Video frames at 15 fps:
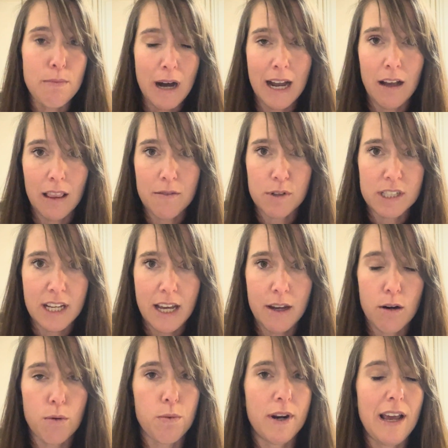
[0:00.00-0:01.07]
mile every day,
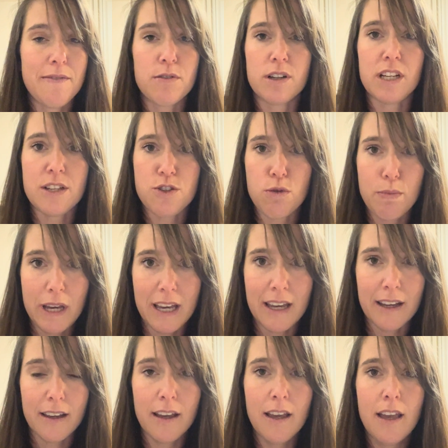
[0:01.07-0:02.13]
or whatever it is you
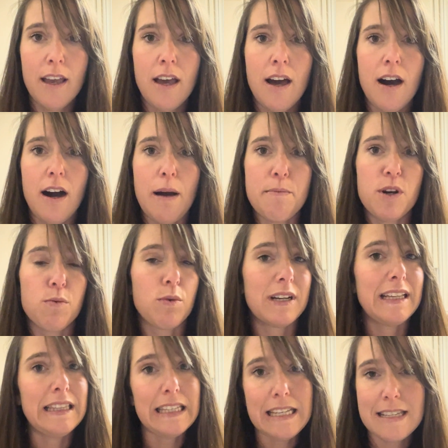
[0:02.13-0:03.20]
pick. I'm going to run
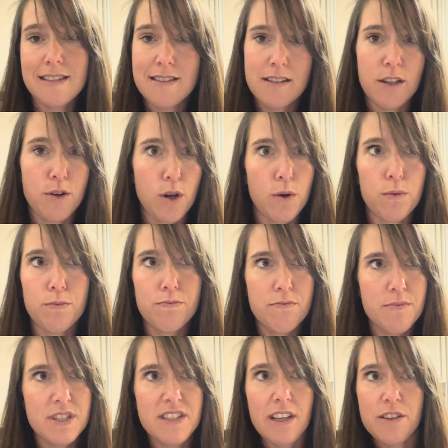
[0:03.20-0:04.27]
at least,
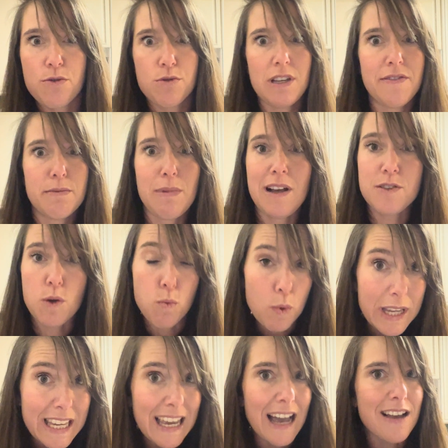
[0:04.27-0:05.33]
6 or 7 miles a
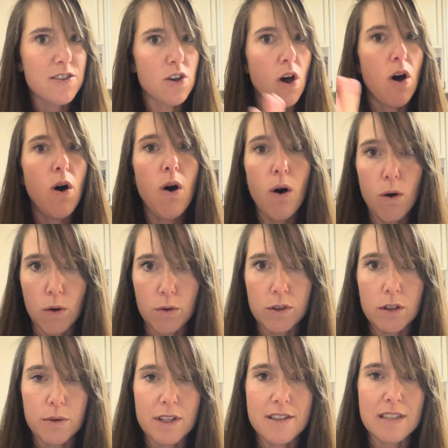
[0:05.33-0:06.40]
week as a whole.
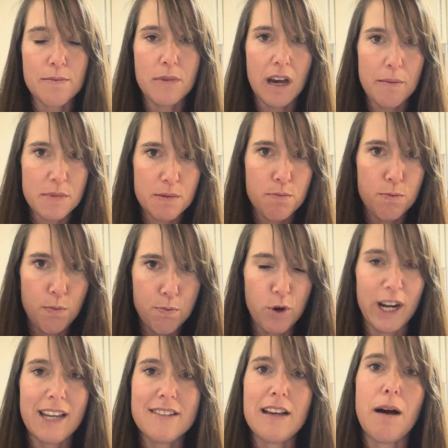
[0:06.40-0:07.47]
You can sometimes
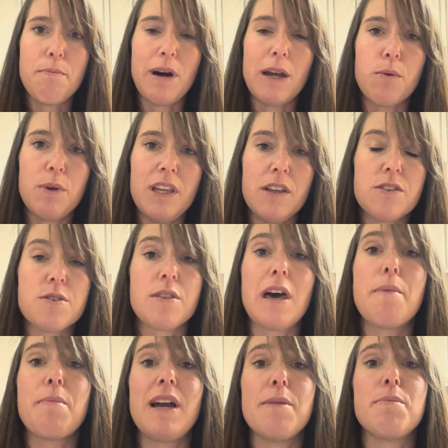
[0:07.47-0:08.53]
break it down by week. So that
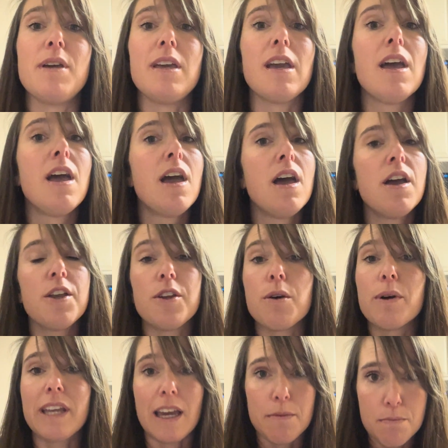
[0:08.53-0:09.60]
might be,
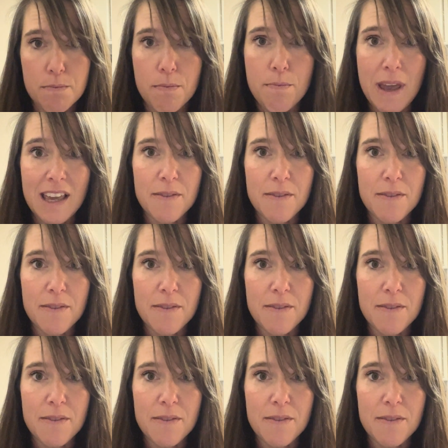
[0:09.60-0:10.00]
again,